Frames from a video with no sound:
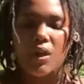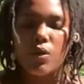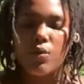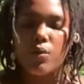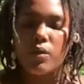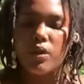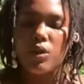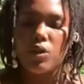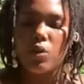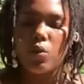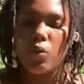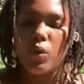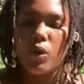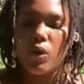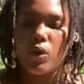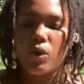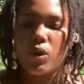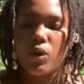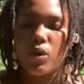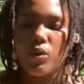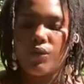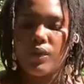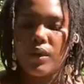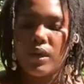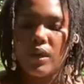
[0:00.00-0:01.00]
Echoing the
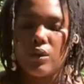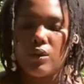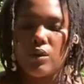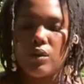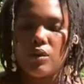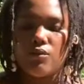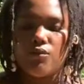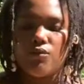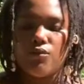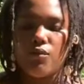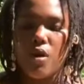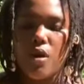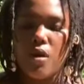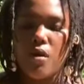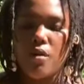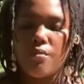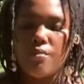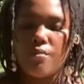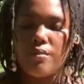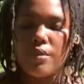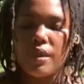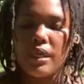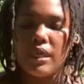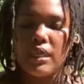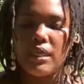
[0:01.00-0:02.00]
work of Erich
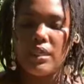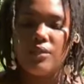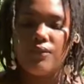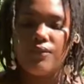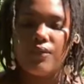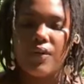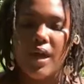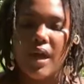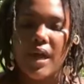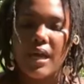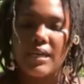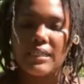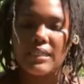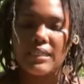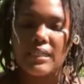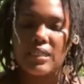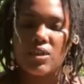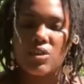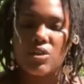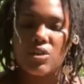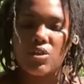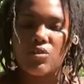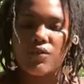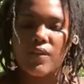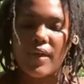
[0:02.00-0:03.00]
Fromm, he defines
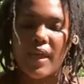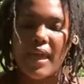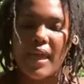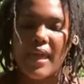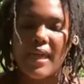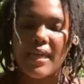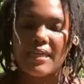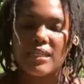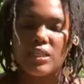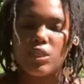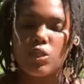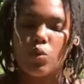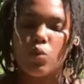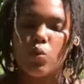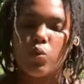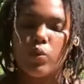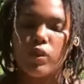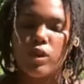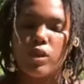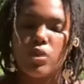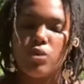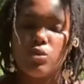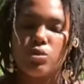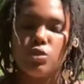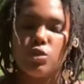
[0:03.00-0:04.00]
love as the
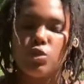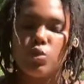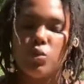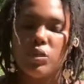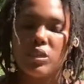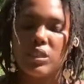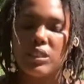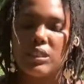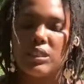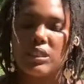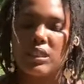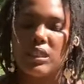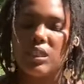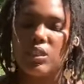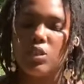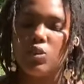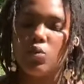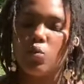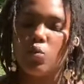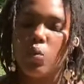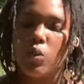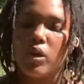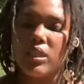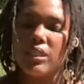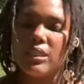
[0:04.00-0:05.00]
will to
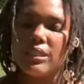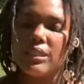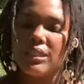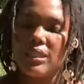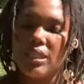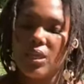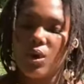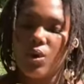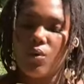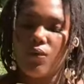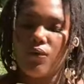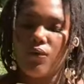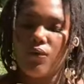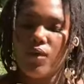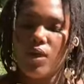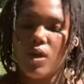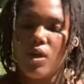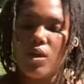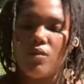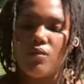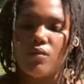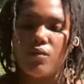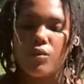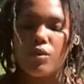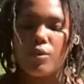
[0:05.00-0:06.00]
extend oneself
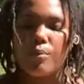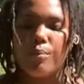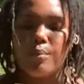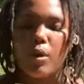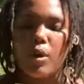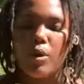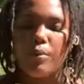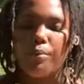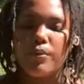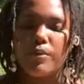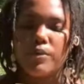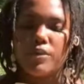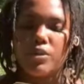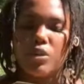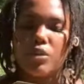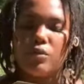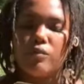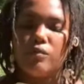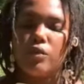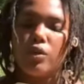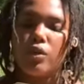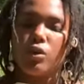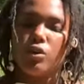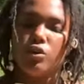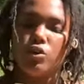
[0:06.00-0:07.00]
for the purpose
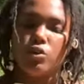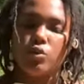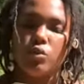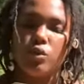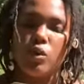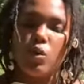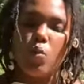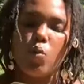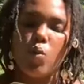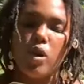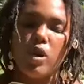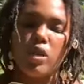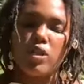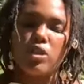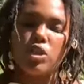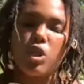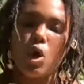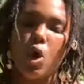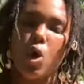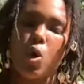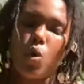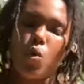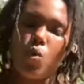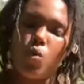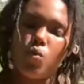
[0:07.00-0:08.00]
of nurturing
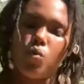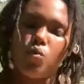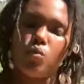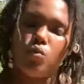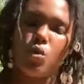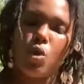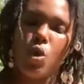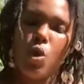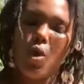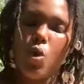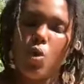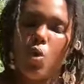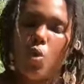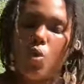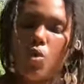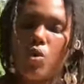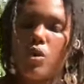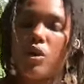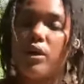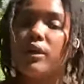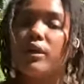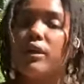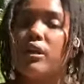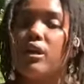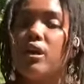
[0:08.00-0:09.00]
one's own
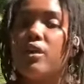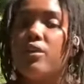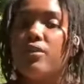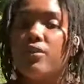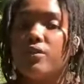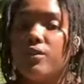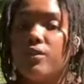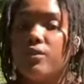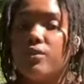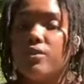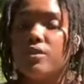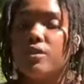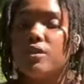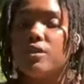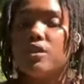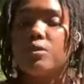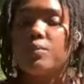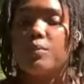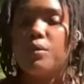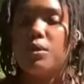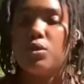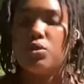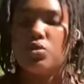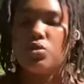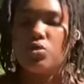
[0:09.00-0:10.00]
or another's
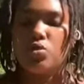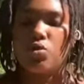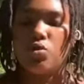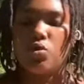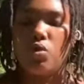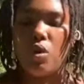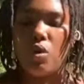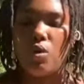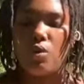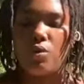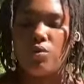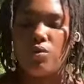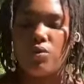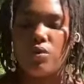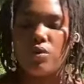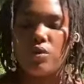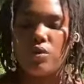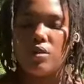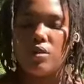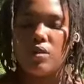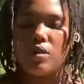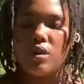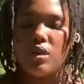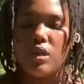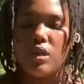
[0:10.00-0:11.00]
spiritual growth.